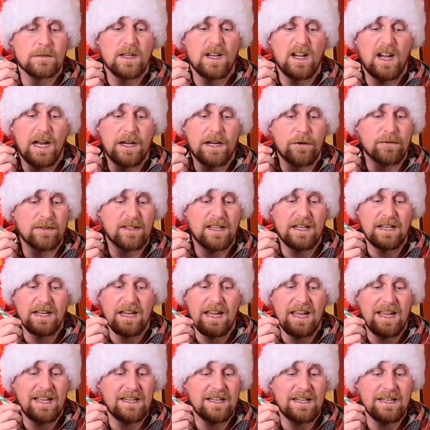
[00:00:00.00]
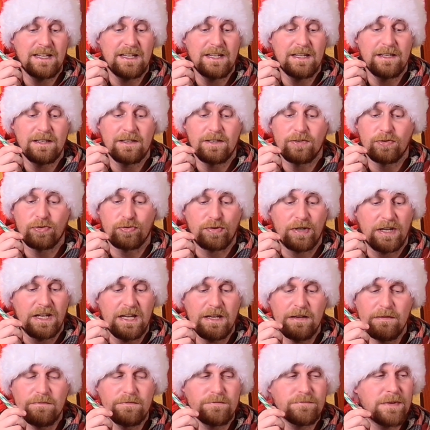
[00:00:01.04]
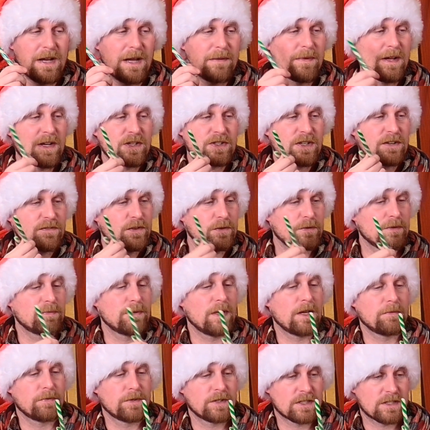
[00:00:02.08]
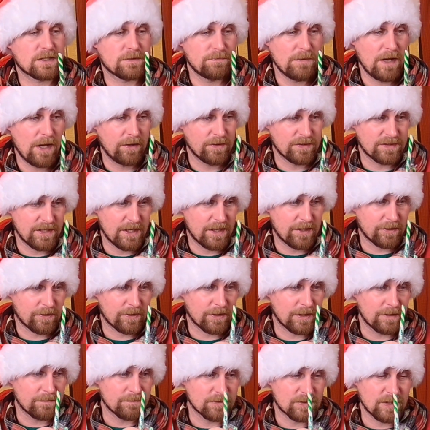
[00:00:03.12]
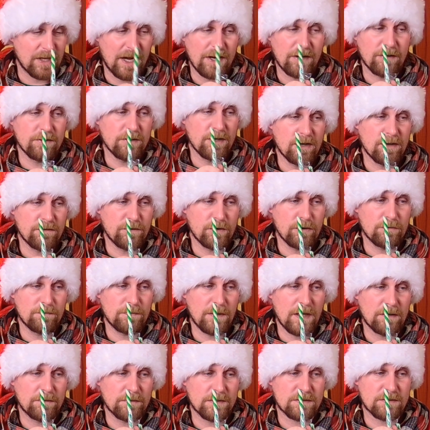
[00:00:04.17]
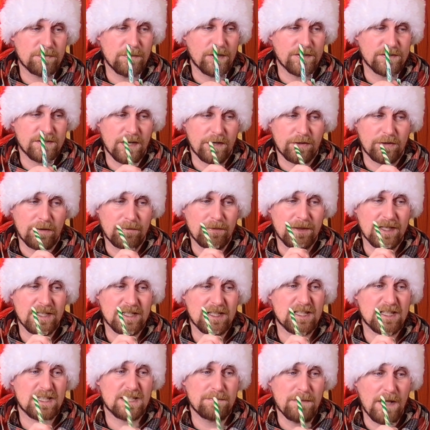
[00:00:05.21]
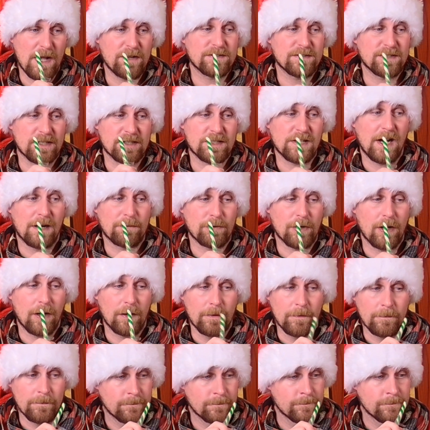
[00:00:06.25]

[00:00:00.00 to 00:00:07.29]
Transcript: I don't get any cream, but I'm not sure if you would be able to smell sour cream. So I don't if you'd be able to smell sour cream, but this smells like top ramen.